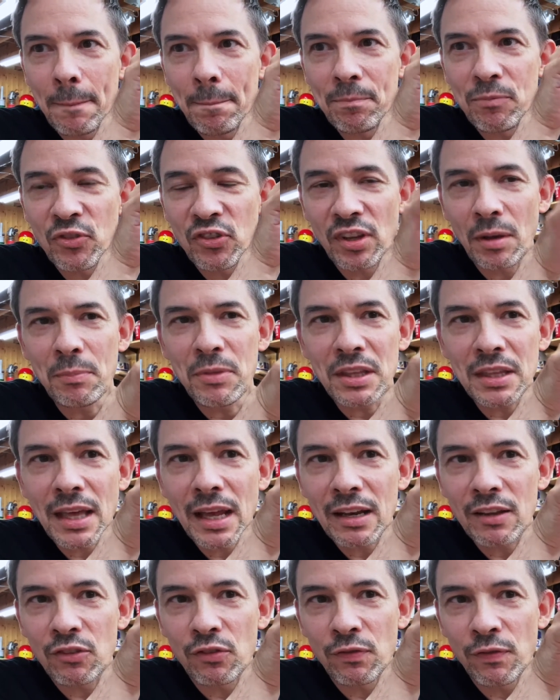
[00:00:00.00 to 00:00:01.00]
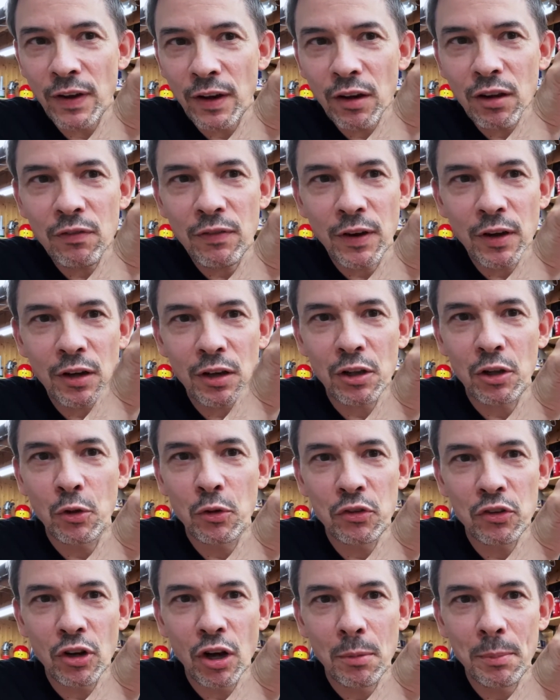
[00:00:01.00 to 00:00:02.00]
something that is very, very
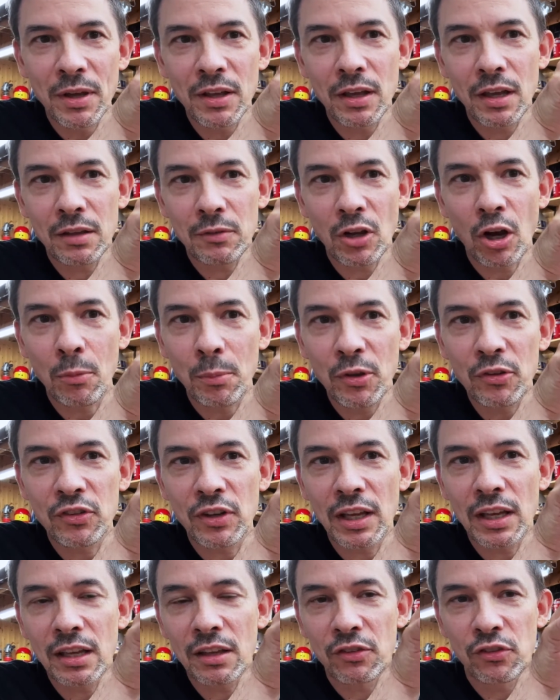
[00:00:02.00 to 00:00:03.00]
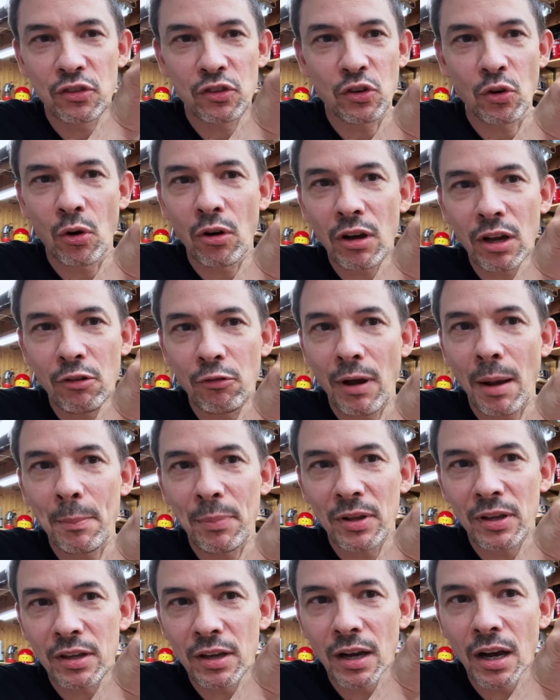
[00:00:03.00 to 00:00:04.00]
close to almost a historic
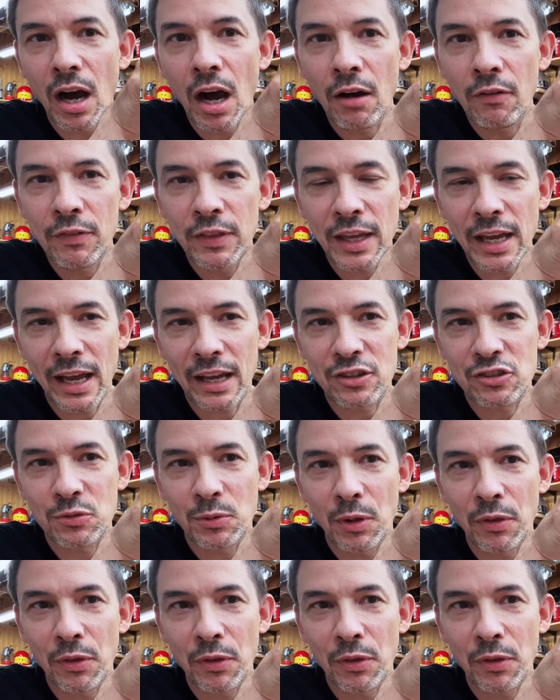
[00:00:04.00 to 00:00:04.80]
replica of the actual